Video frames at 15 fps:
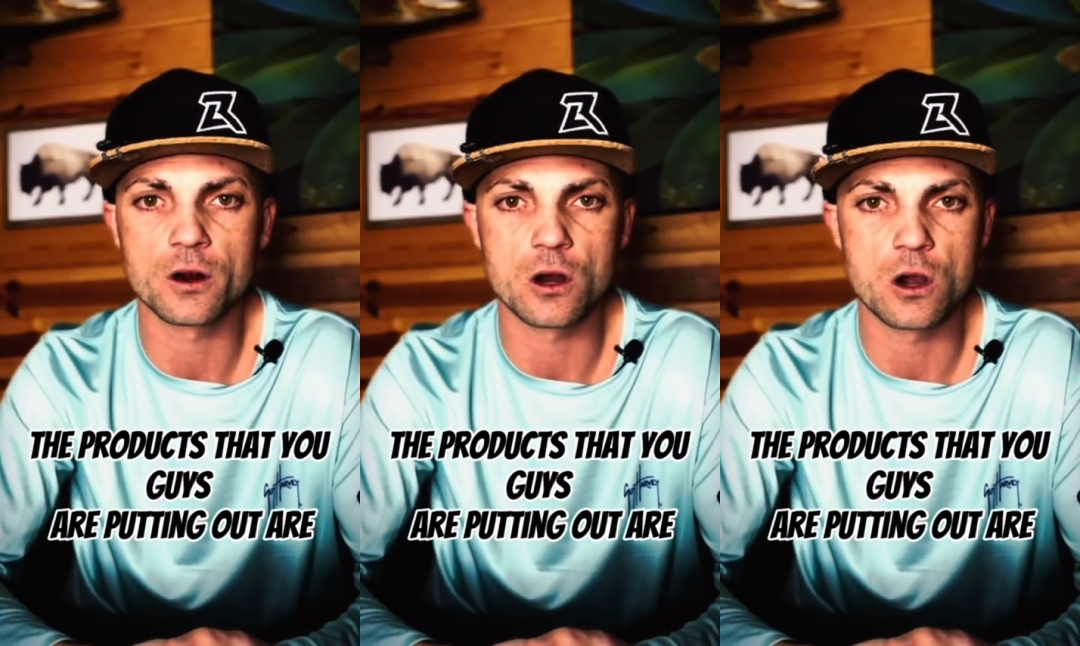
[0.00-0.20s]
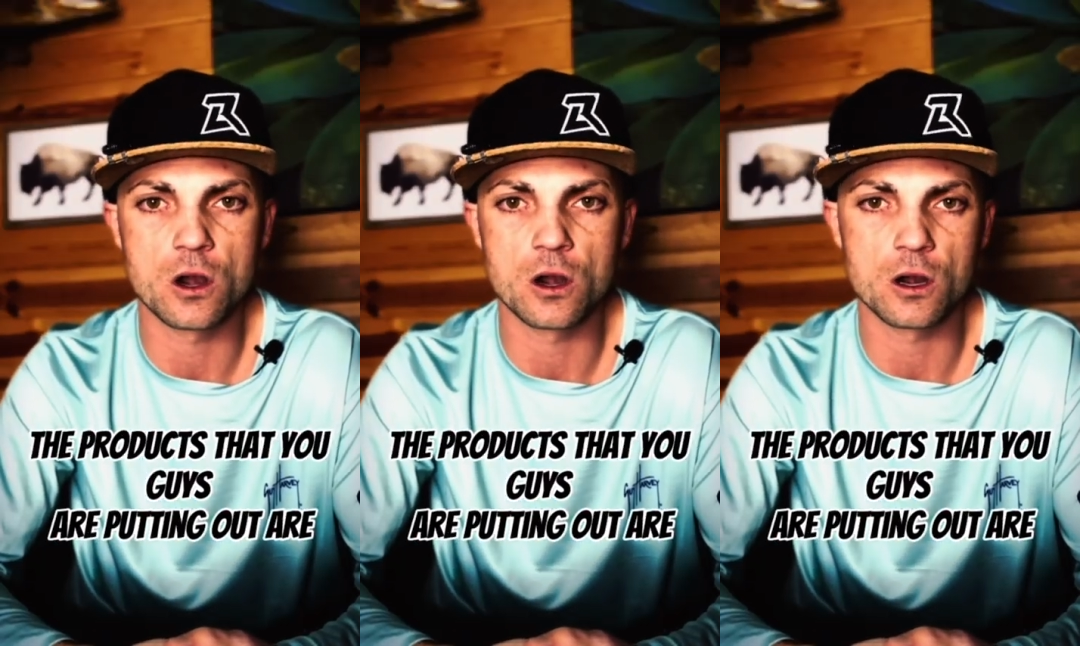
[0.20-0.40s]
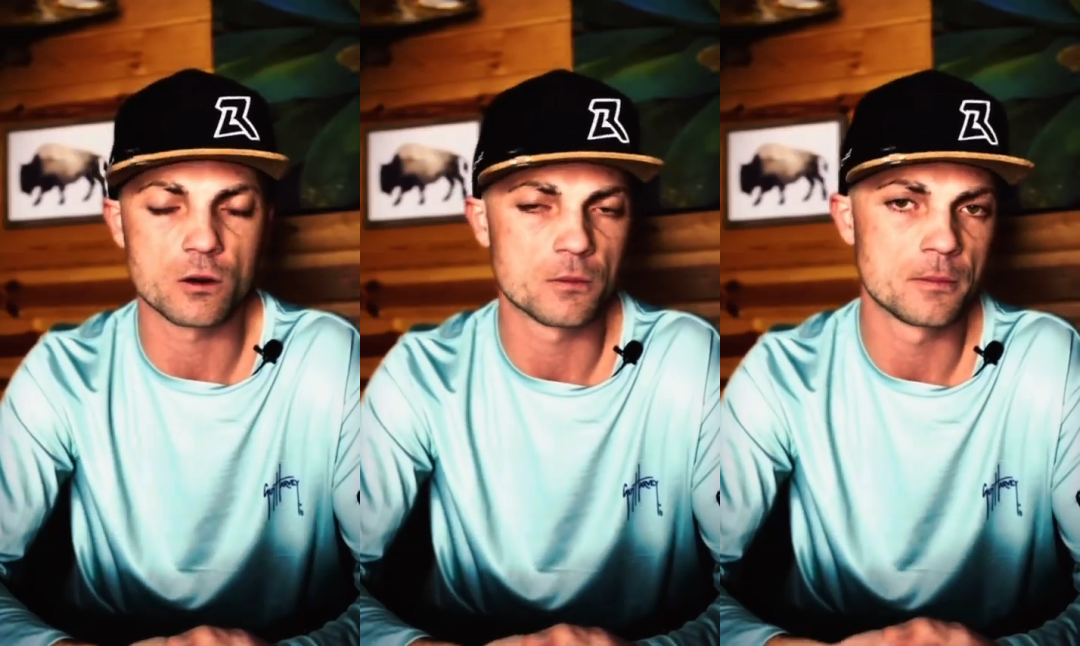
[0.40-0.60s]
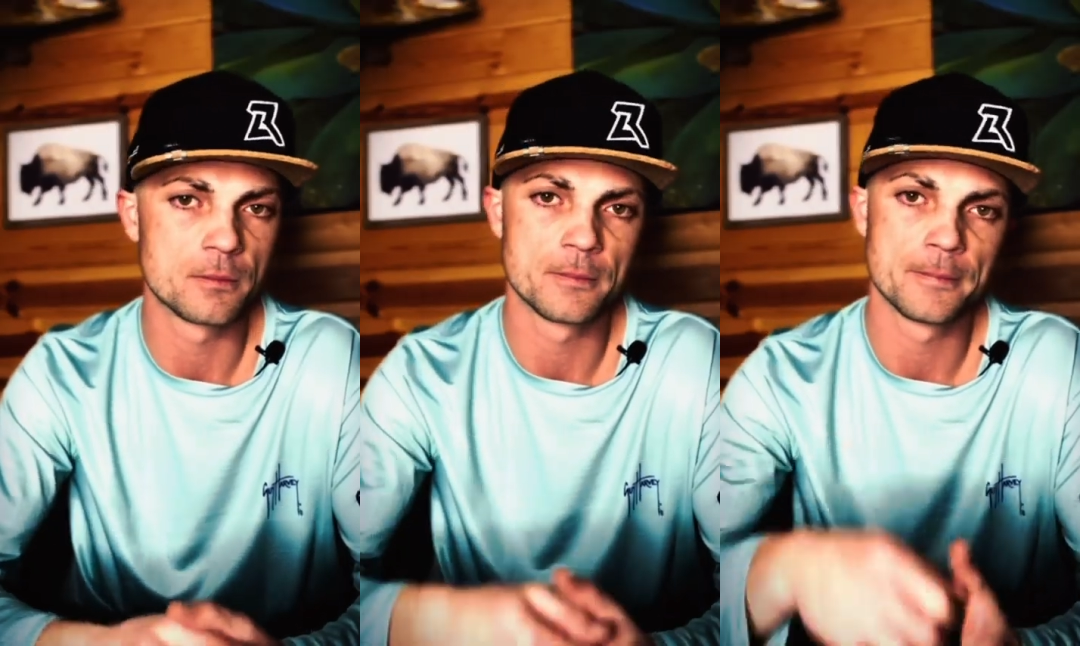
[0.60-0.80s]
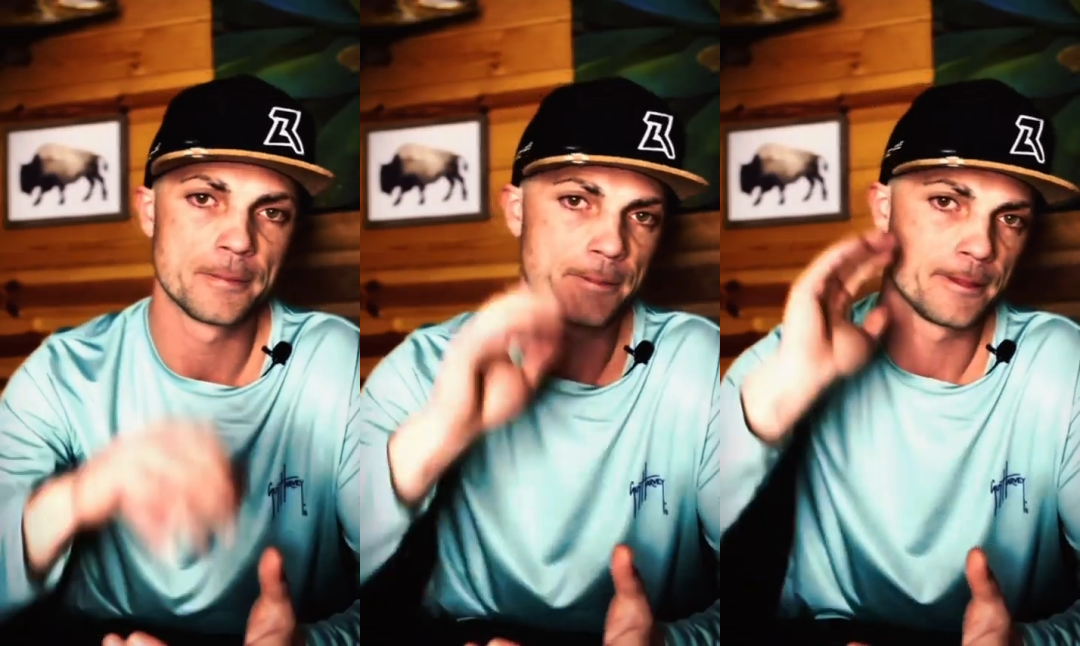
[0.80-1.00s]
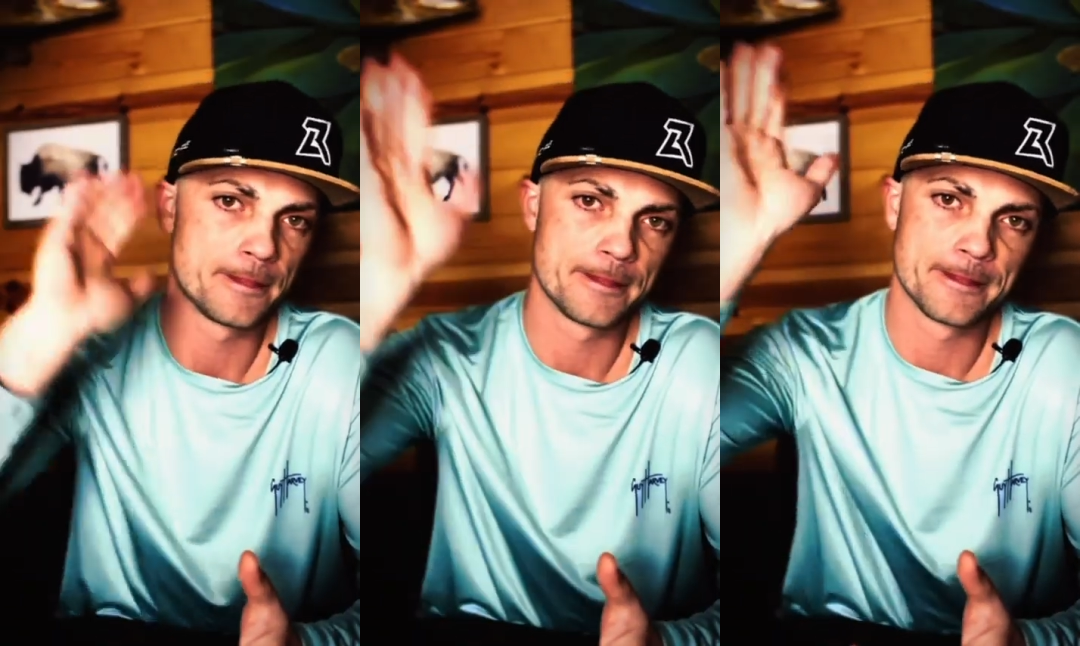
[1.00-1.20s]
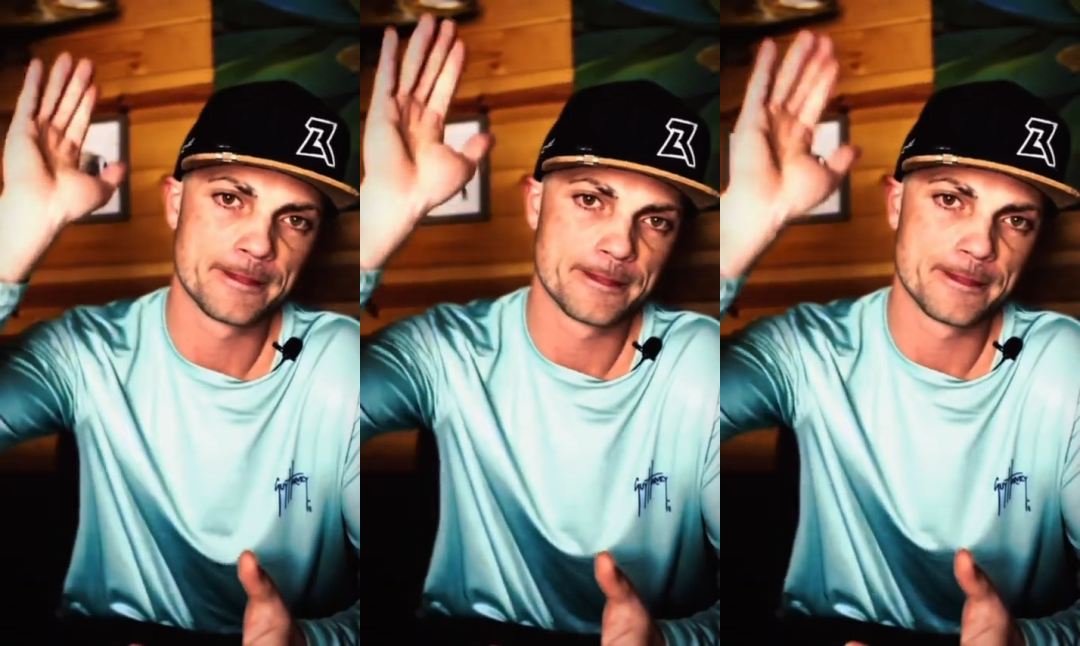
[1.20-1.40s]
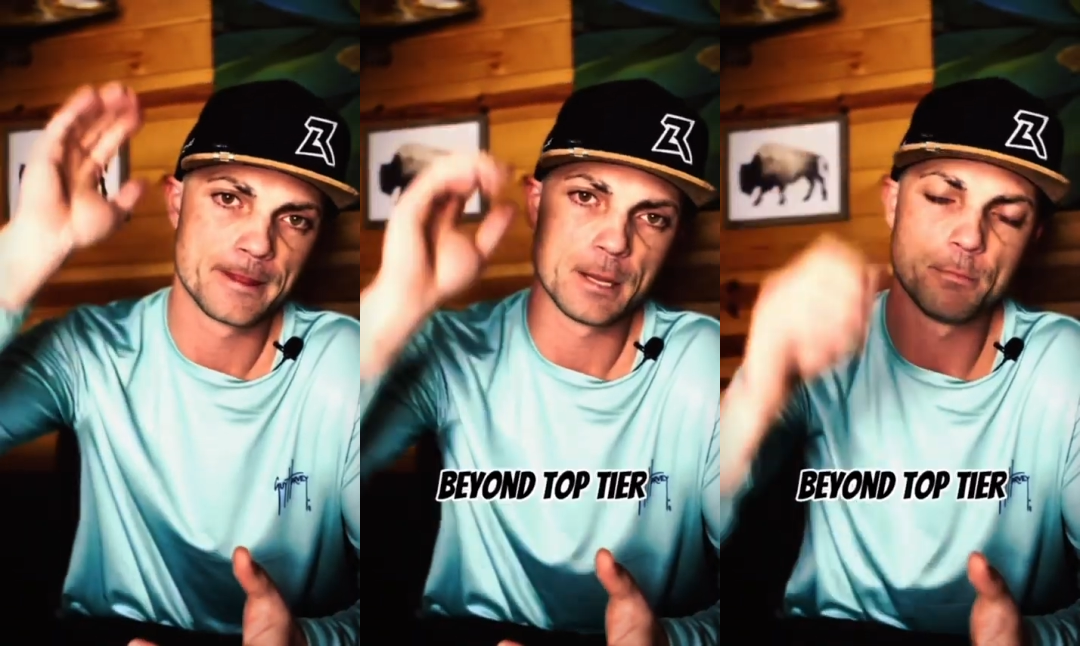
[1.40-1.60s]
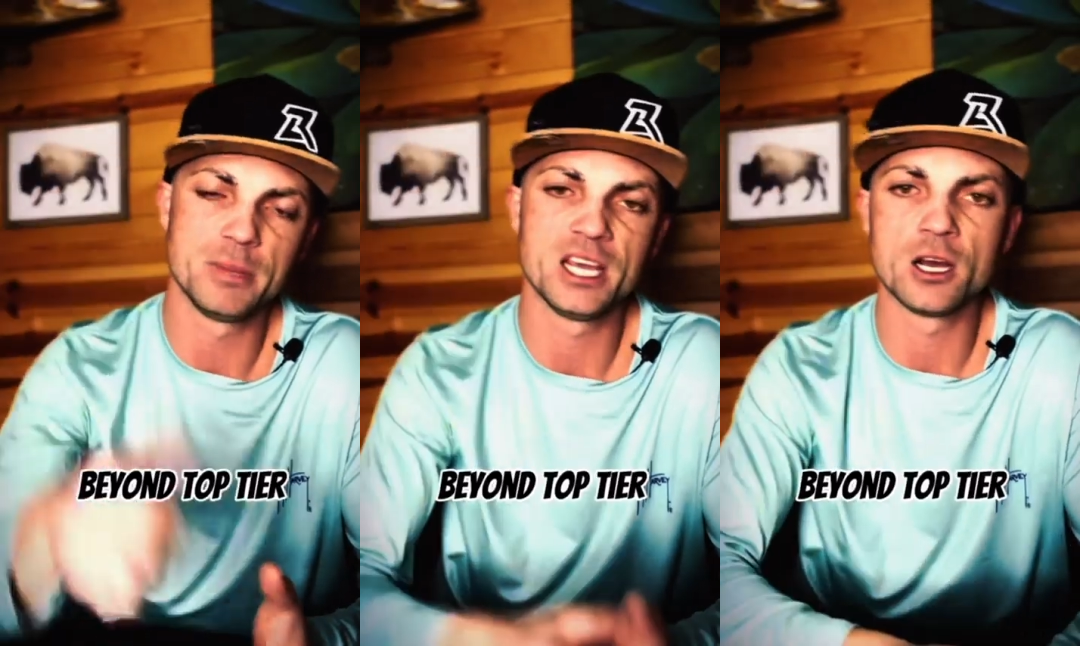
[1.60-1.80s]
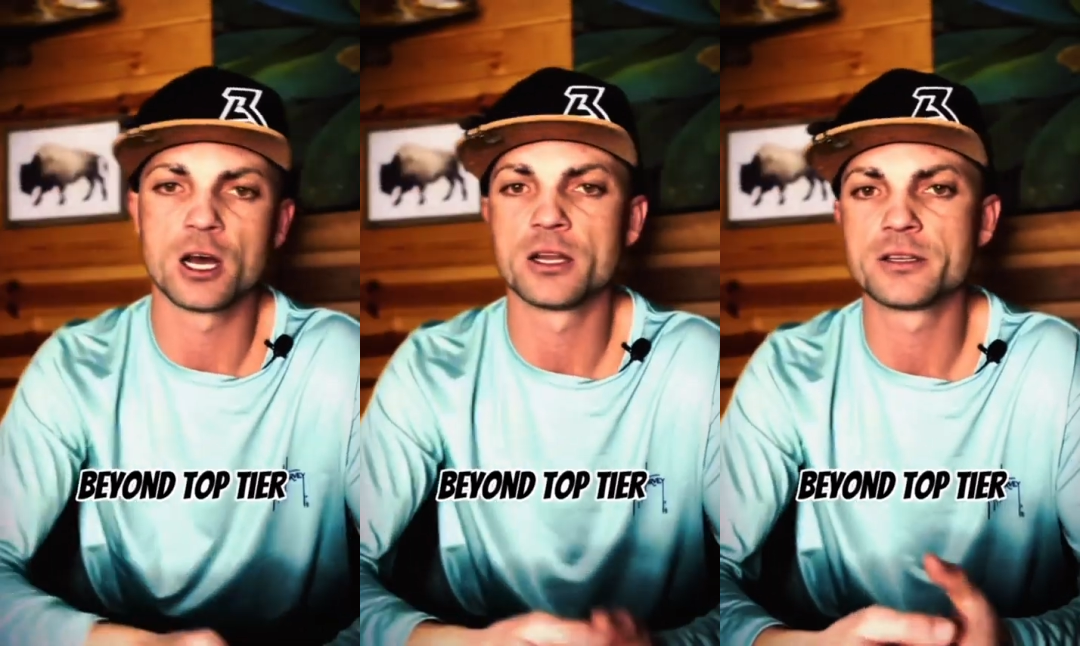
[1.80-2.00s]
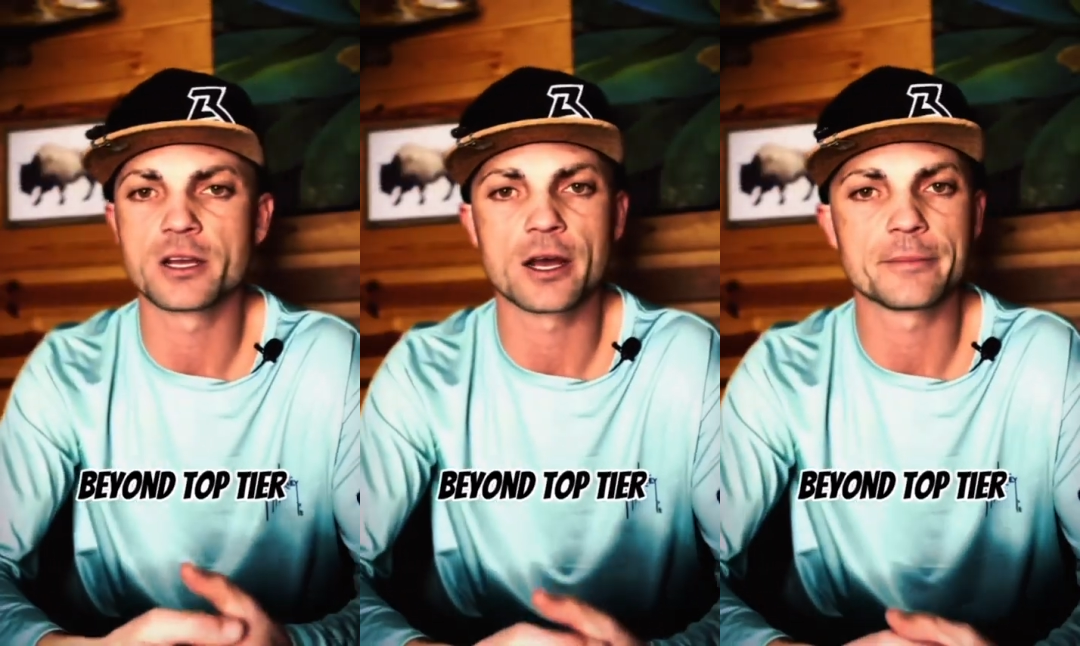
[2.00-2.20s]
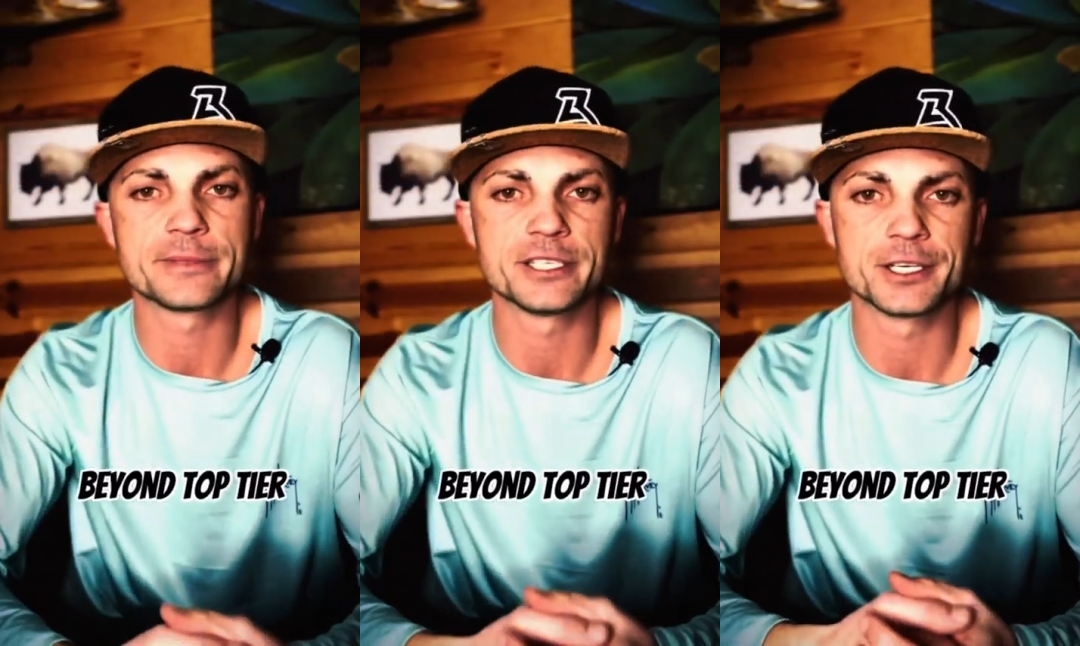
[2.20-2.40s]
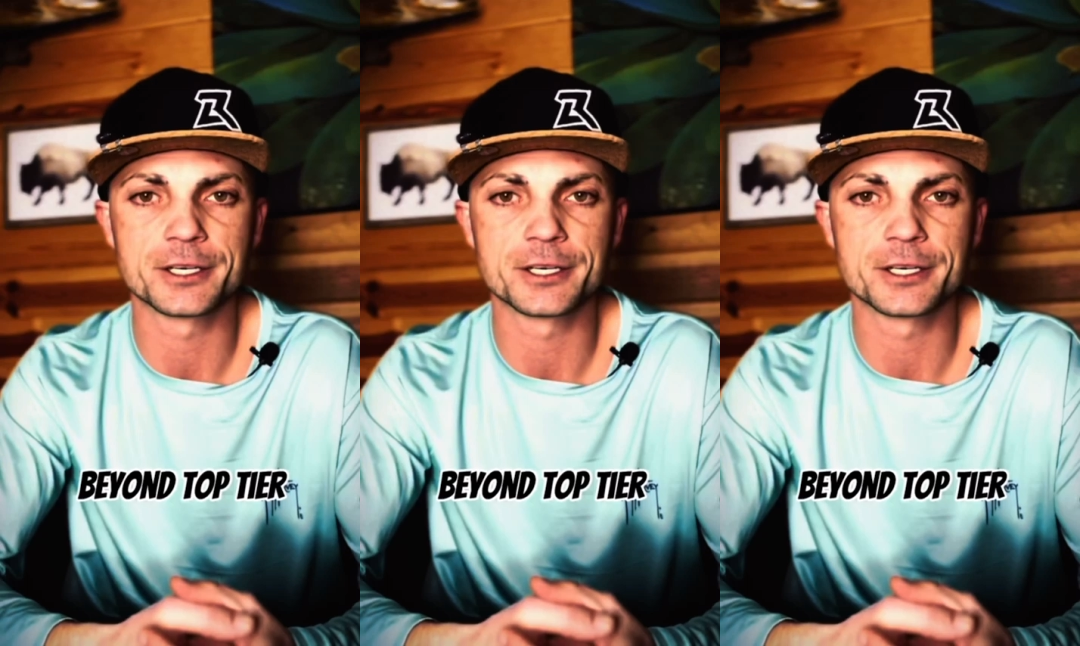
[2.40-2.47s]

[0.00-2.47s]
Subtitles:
are beyond top